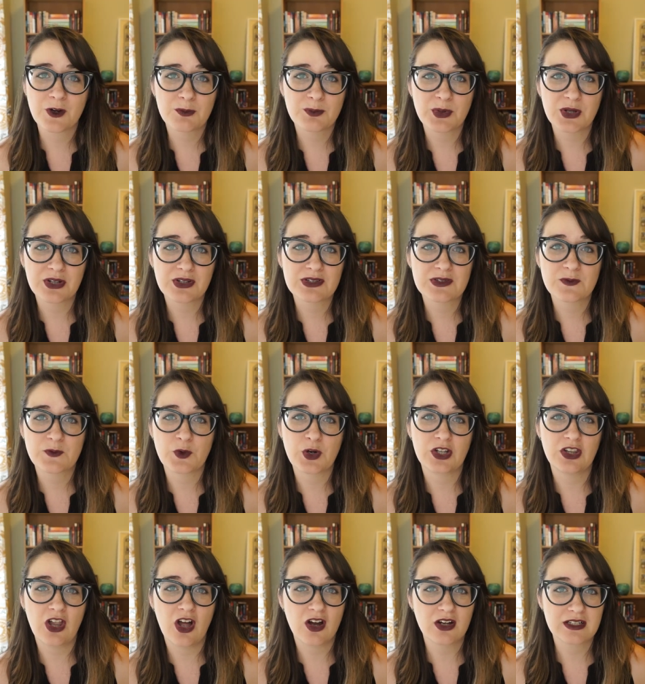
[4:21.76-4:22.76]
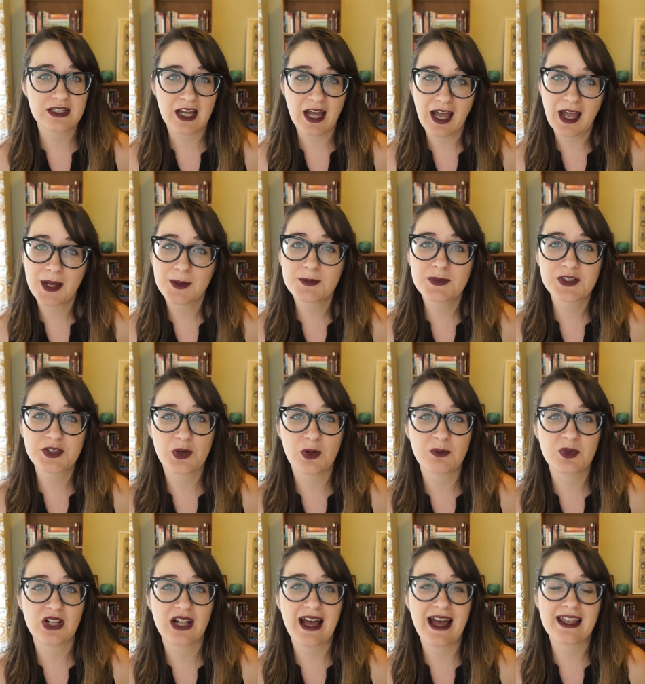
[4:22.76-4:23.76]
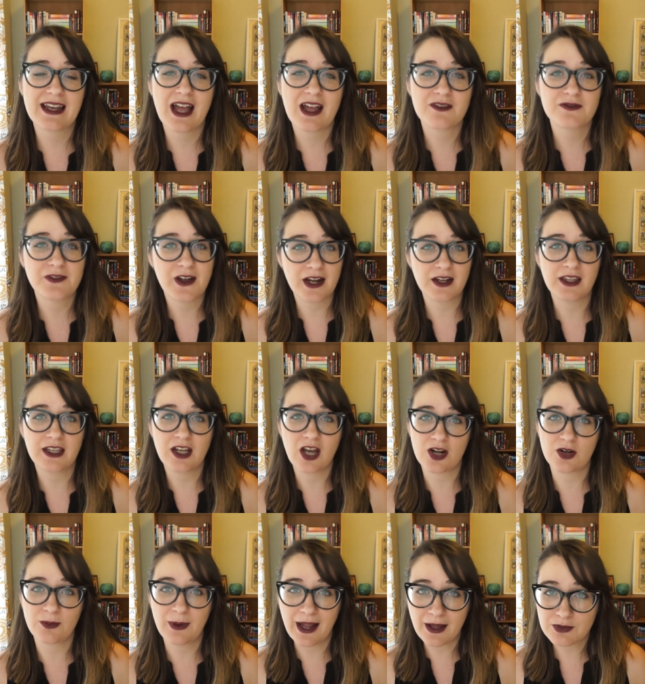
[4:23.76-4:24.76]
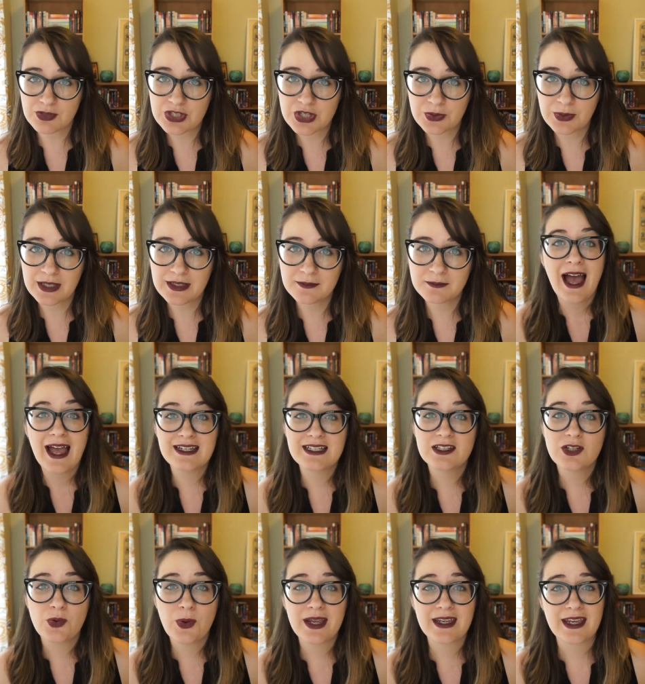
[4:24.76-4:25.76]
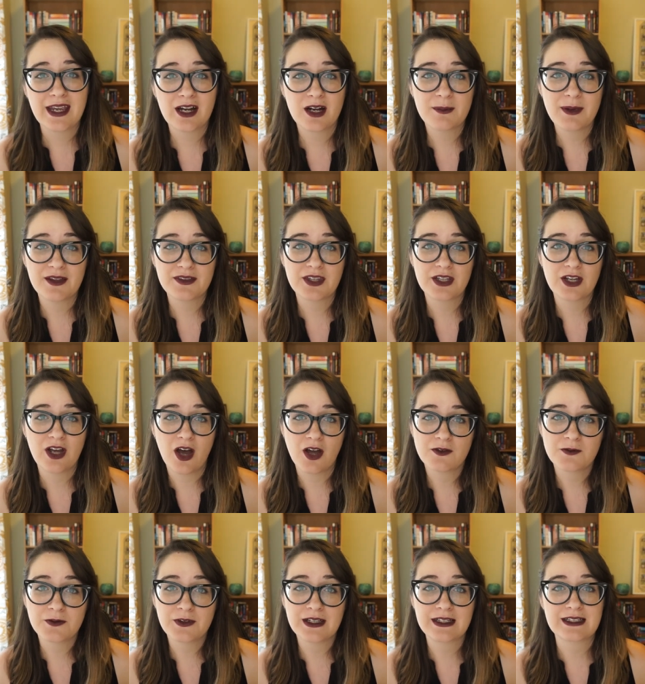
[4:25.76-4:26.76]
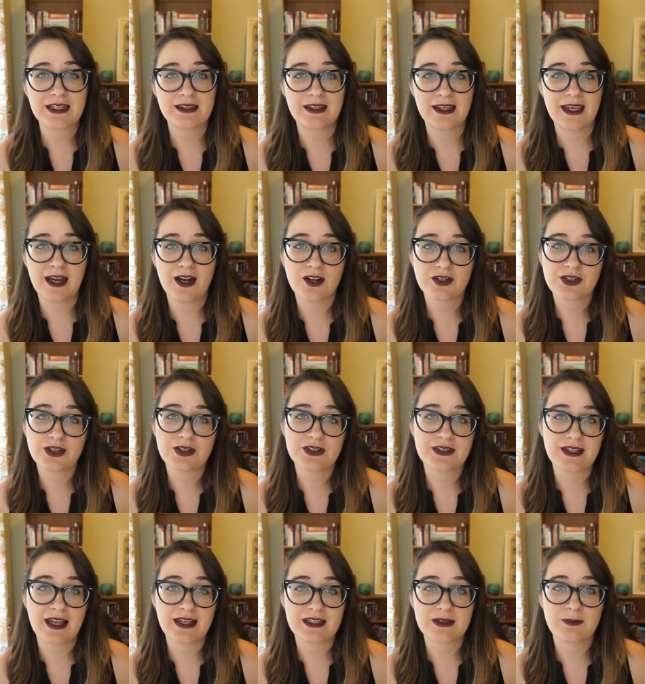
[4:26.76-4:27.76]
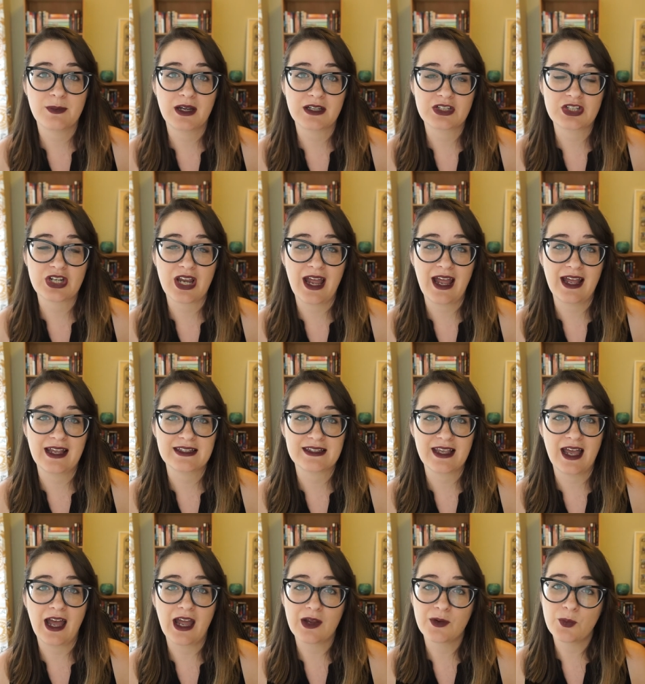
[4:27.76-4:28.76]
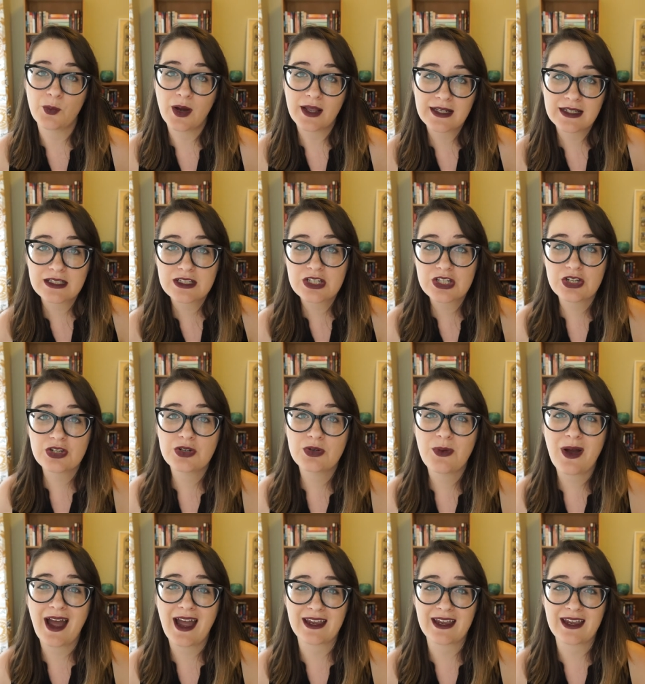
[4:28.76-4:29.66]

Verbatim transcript: her books for a long time, so I'm glad I finally got around to it. I didn't quite care about the conflict and the characters as much as I wanted to.